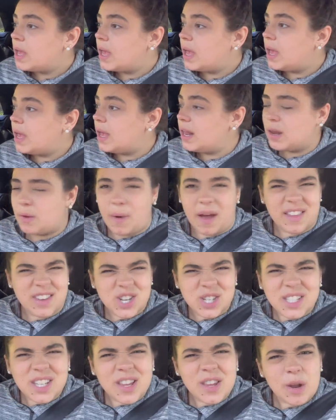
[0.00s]
anyway,
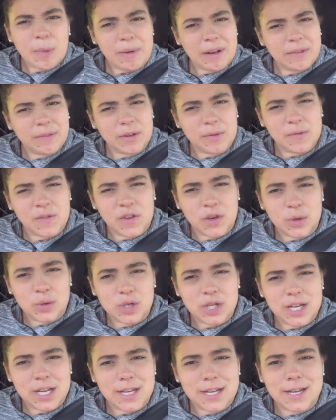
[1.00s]
just a little bit of
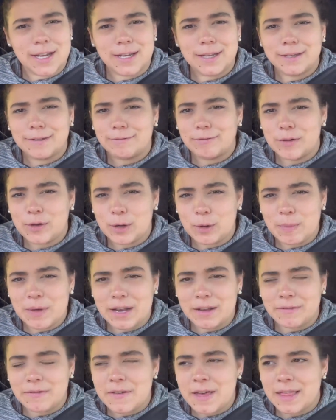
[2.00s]
confusion, a little bit
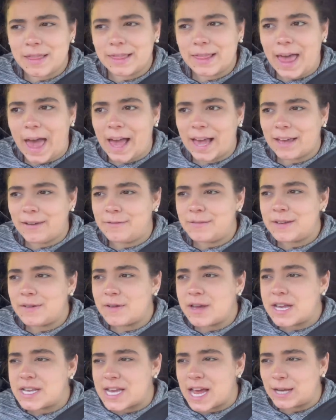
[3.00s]
of lack of
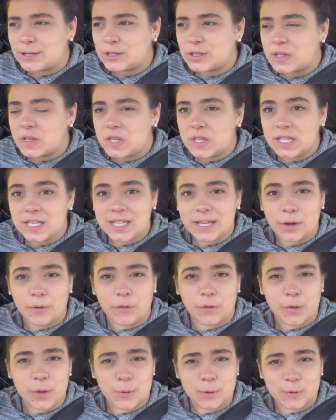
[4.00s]
attention to detail
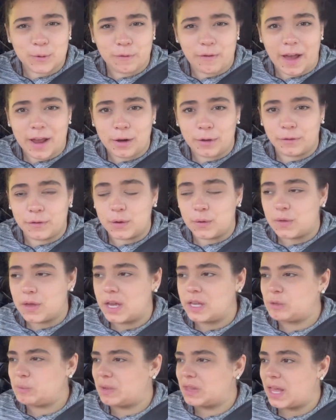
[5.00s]
for those final few
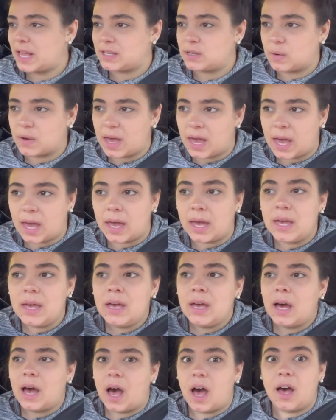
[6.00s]
things, but that's okay.
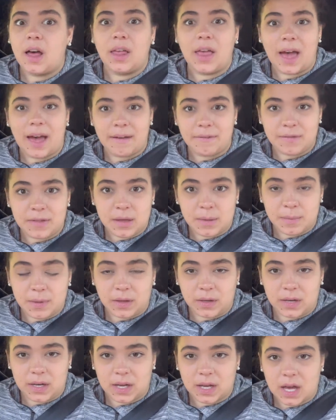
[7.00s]
I'll have the
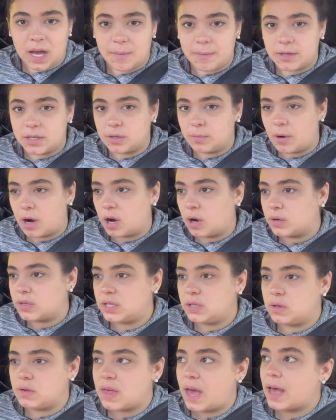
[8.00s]
ability to come in tomorrow
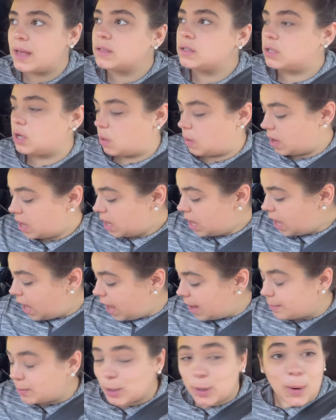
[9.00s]
to do that. So
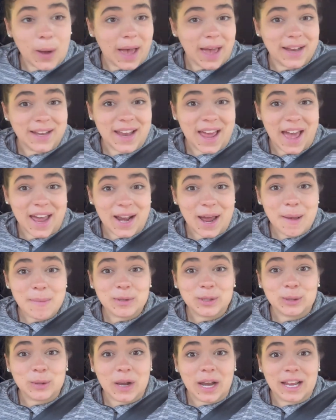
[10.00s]
I'm gonna go ahead and head up
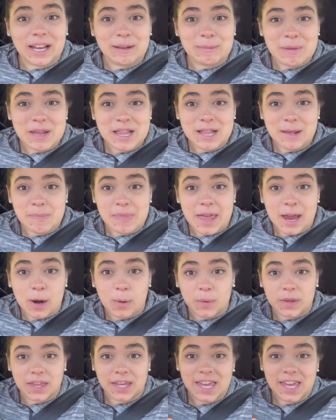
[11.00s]
so that I can meet them there with the